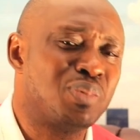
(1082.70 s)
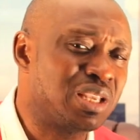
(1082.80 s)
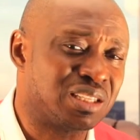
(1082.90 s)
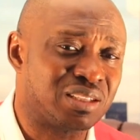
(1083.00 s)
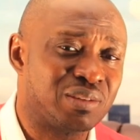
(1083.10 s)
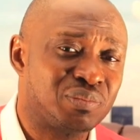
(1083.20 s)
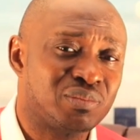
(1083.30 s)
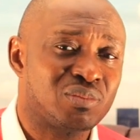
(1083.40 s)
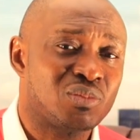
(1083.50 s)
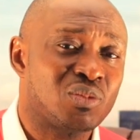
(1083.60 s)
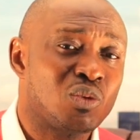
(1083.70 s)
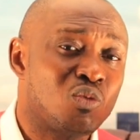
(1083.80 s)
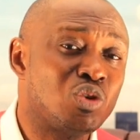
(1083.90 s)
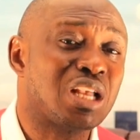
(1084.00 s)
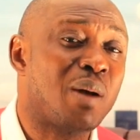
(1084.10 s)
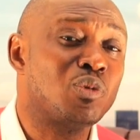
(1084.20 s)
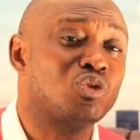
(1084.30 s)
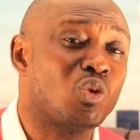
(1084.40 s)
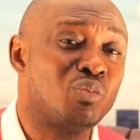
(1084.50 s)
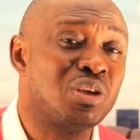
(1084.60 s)
being, which
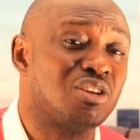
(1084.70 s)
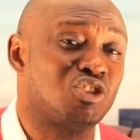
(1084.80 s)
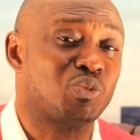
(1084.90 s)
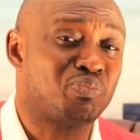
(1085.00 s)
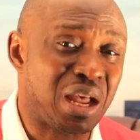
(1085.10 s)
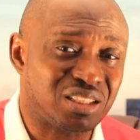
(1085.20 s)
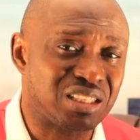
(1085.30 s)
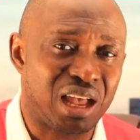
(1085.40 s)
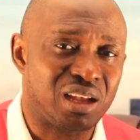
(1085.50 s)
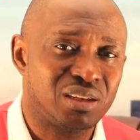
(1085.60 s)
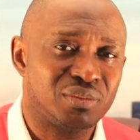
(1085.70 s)
happens to be his partner,